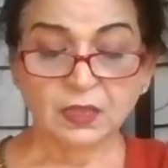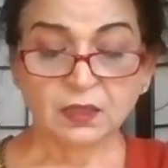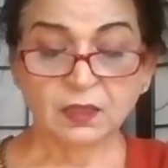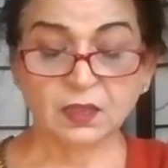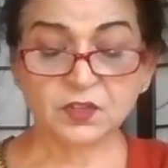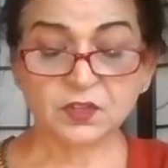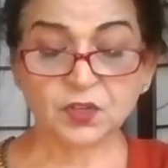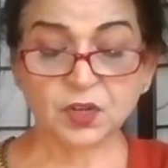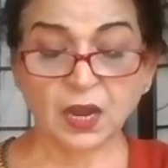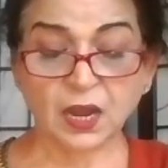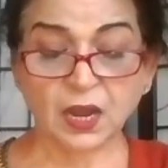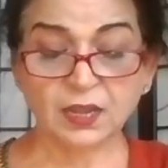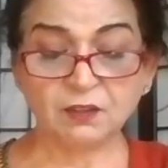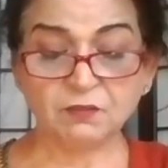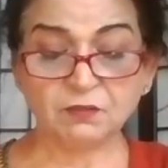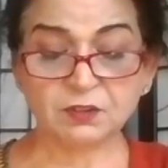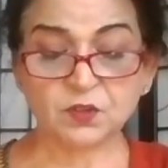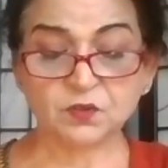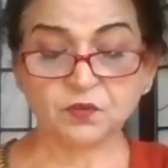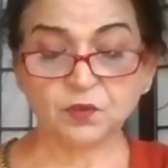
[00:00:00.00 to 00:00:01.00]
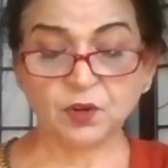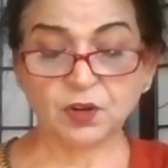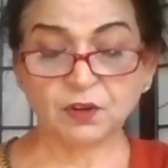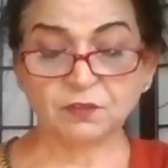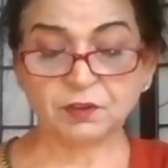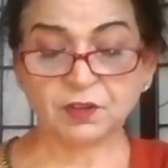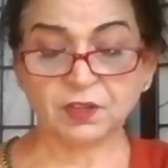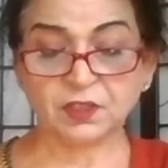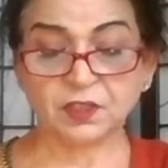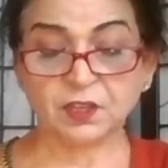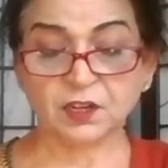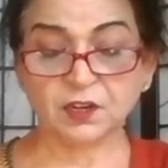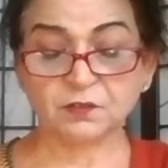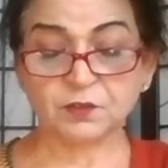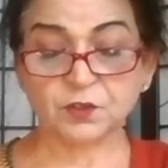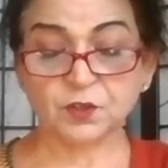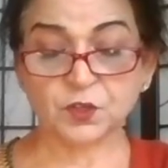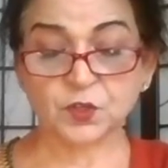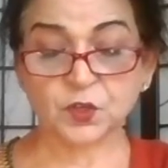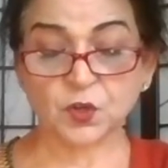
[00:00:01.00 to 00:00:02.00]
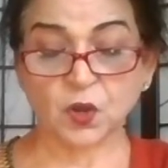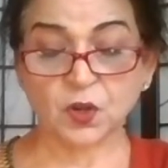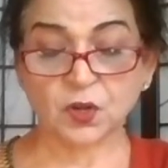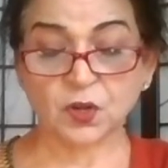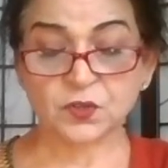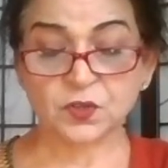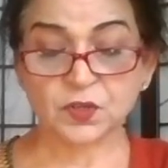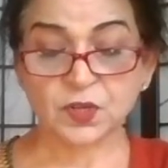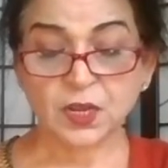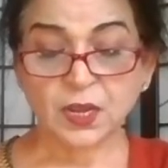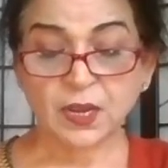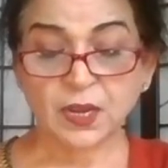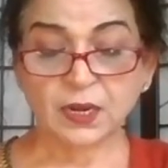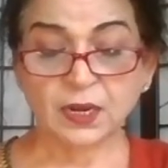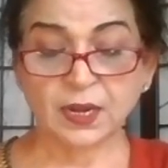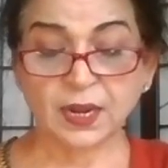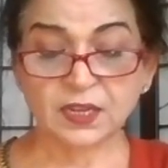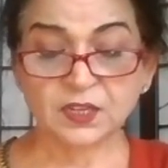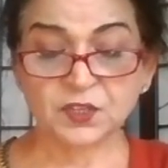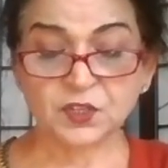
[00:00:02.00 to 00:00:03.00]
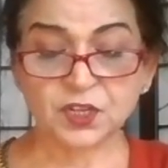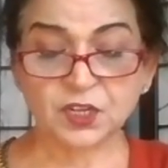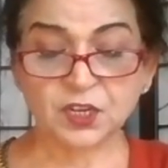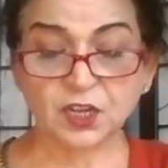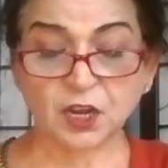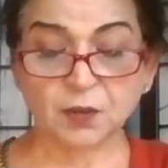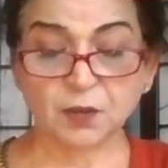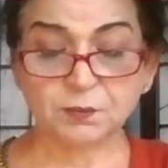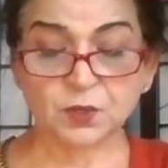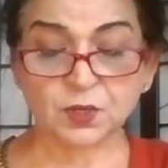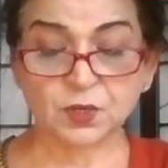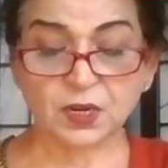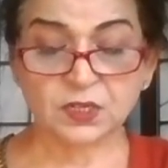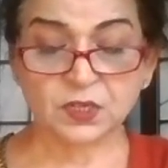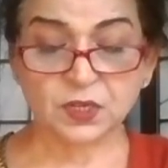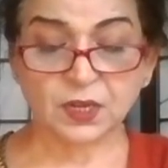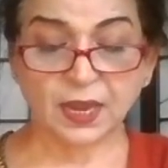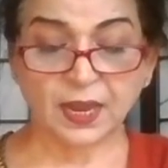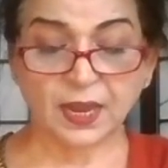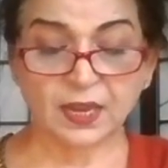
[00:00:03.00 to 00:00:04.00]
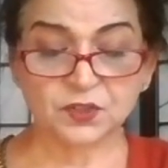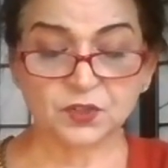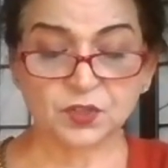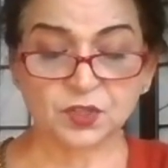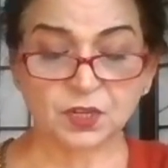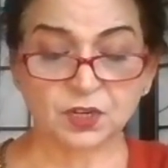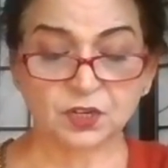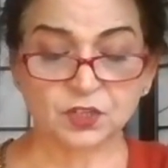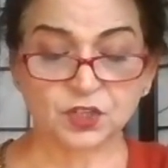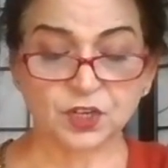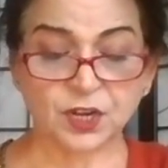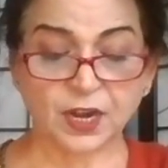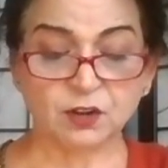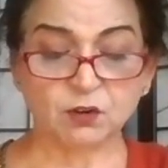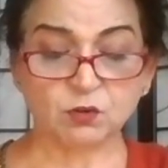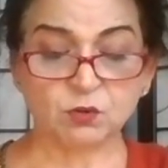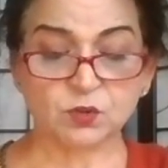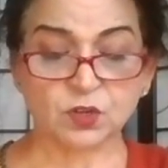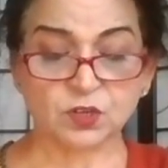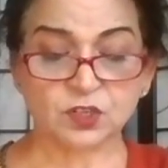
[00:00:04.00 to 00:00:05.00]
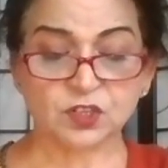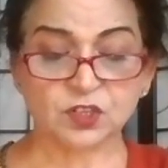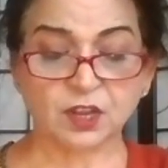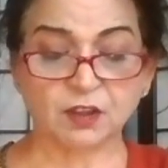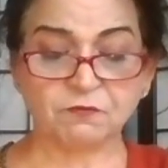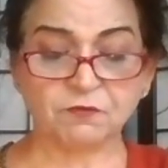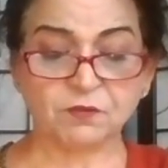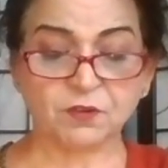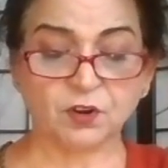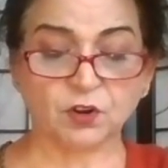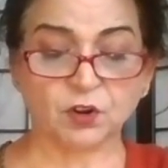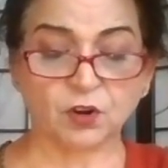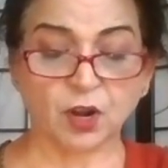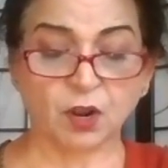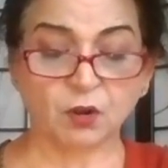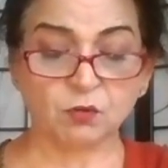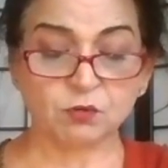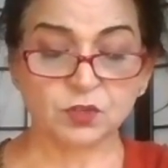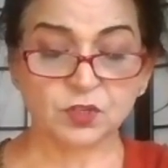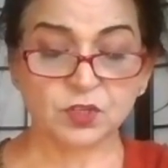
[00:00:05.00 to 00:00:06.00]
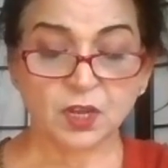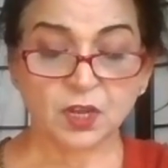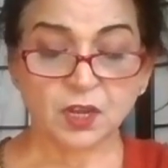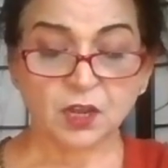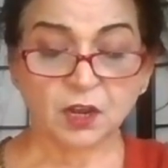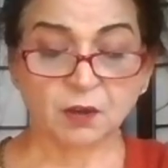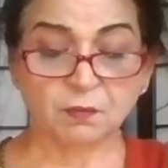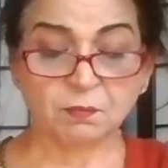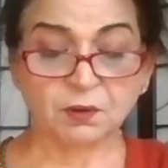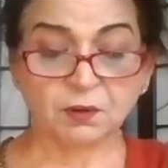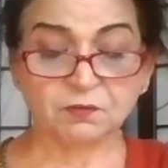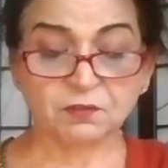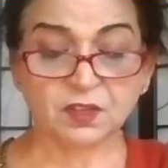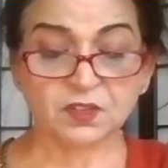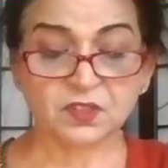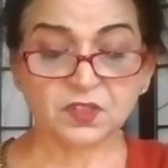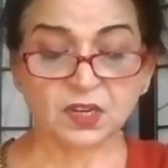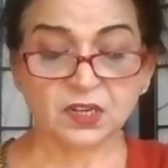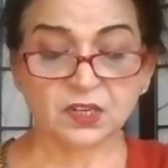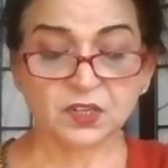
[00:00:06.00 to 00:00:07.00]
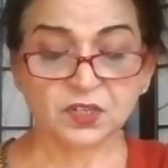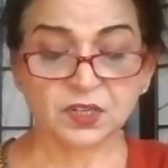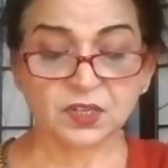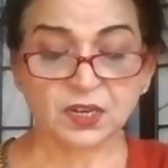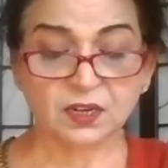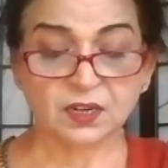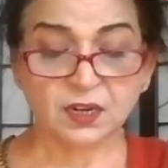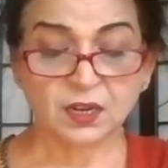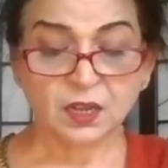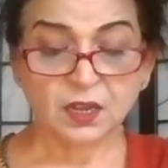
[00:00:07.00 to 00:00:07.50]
The sky was full of Gandharvas' songs. Dancing apsaras cast their shadows on saffron clouds above the sunset.